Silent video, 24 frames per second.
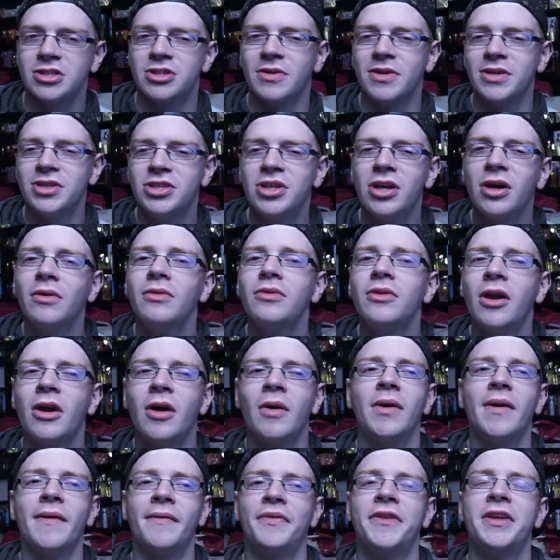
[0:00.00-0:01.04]
So I don't
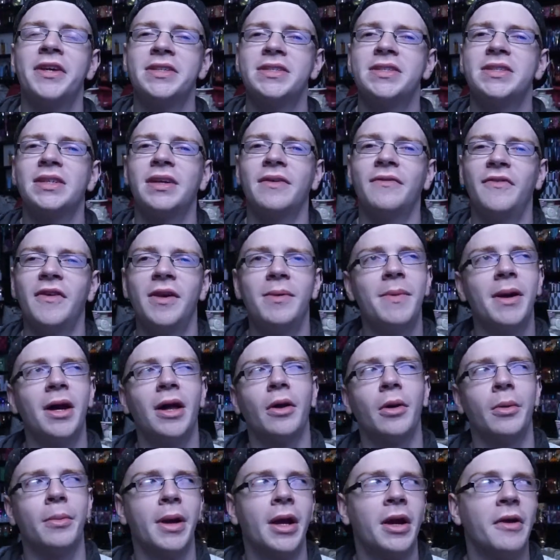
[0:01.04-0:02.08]
know if this is a female
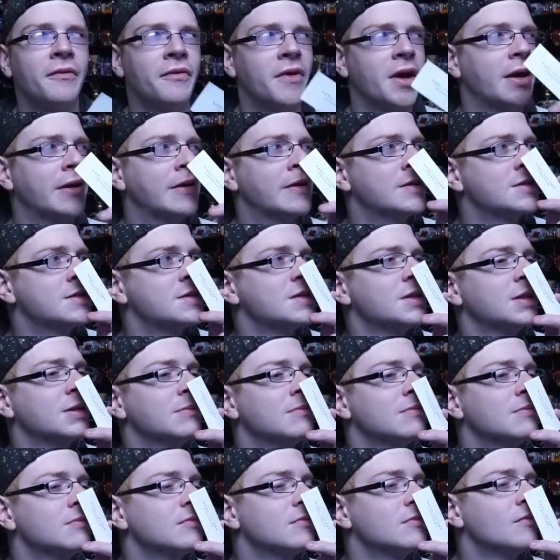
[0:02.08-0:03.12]
or male fragrance,
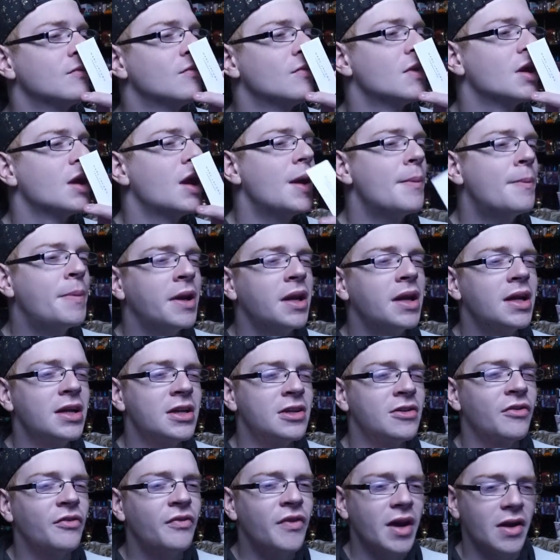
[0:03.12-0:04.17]
but it
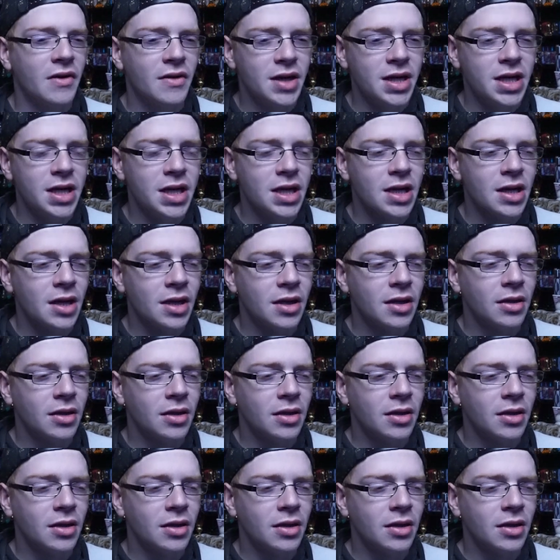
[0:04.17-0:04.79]
is very.